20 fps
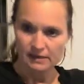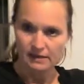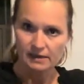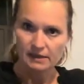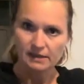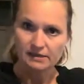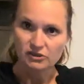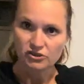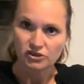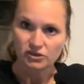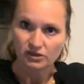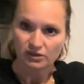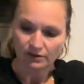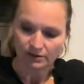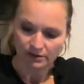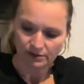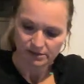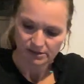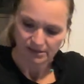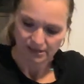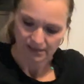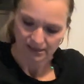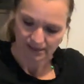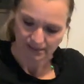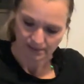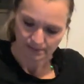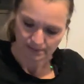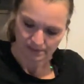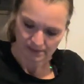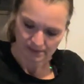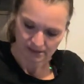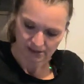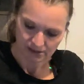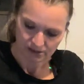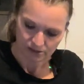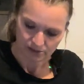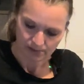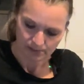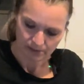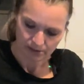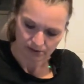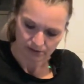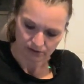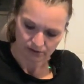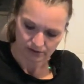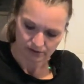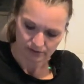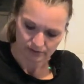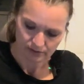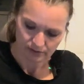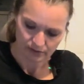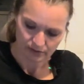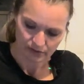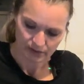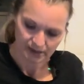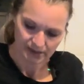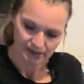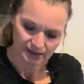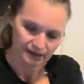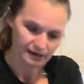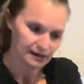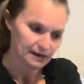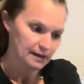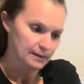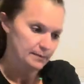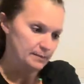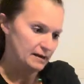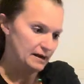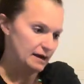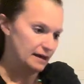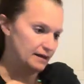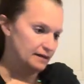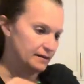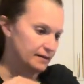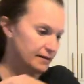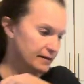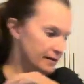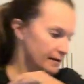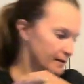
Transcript: Add just a little tiny touch of milk. We're creating an egg bath.